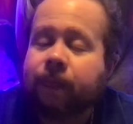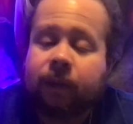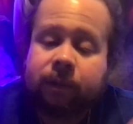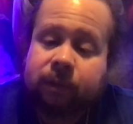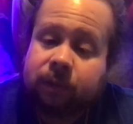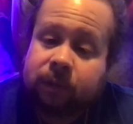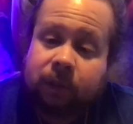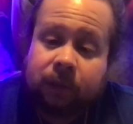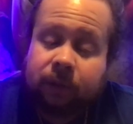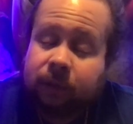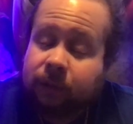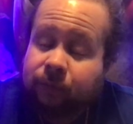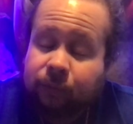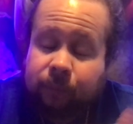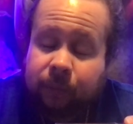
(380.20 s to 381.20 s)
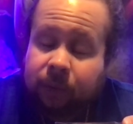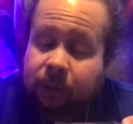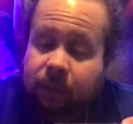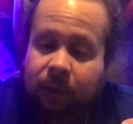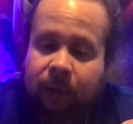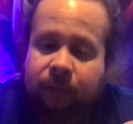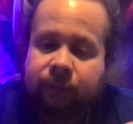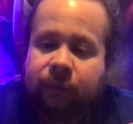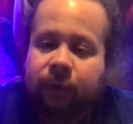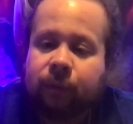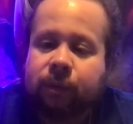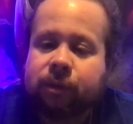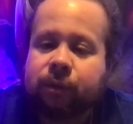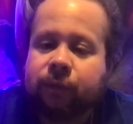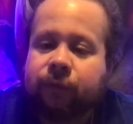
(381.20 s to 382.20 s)
She's given me a lot of
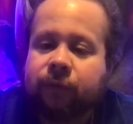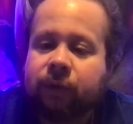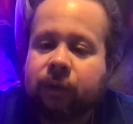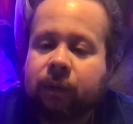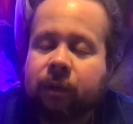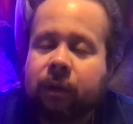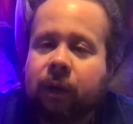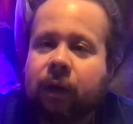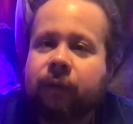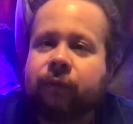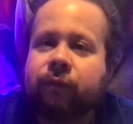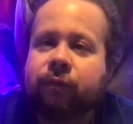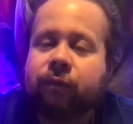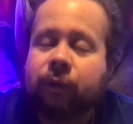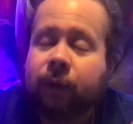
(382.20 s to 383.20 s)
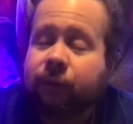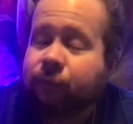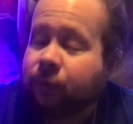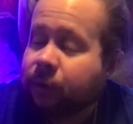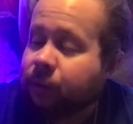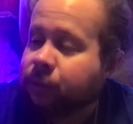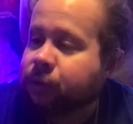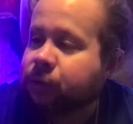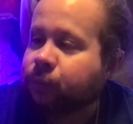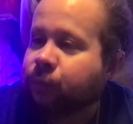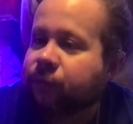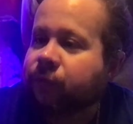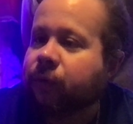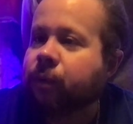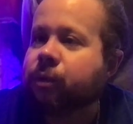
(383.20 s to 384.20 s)
fragrance review, a lot of great fragrance
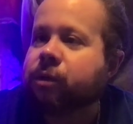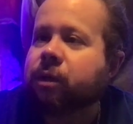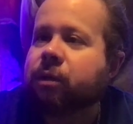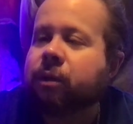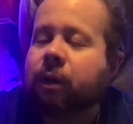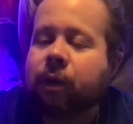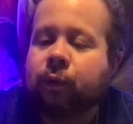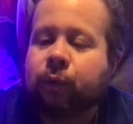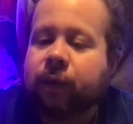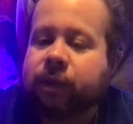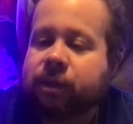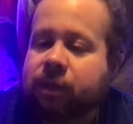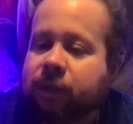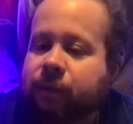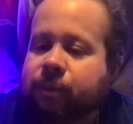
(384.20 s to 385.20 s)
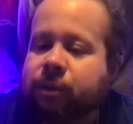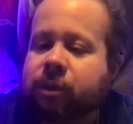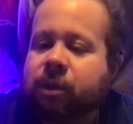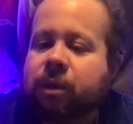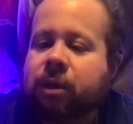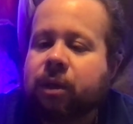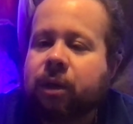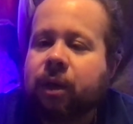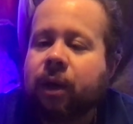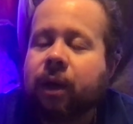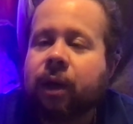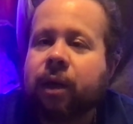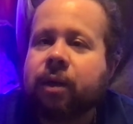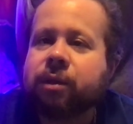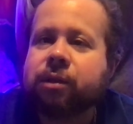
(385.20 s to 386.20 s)
reviews, and a lot of great tips.
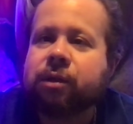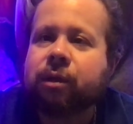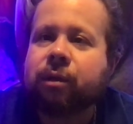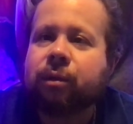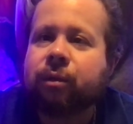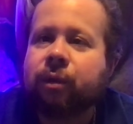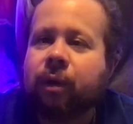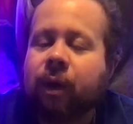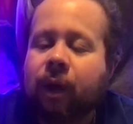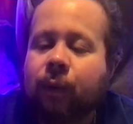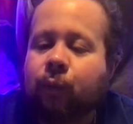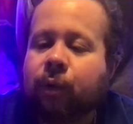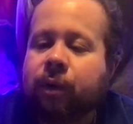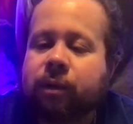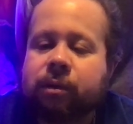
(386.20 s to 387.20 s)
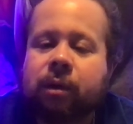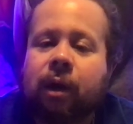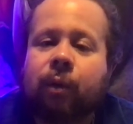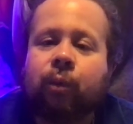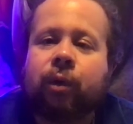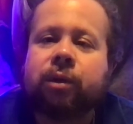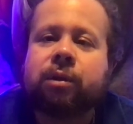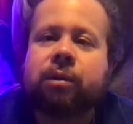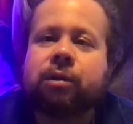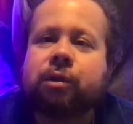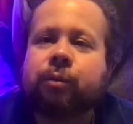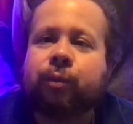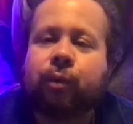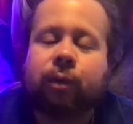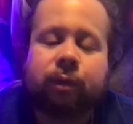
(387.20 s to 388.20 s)
And so, you know, I want to
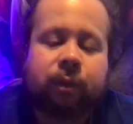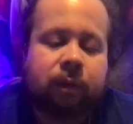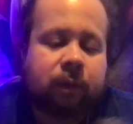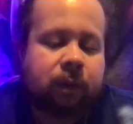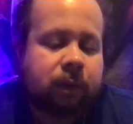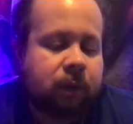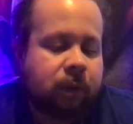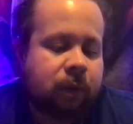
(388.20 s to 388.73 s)
support her.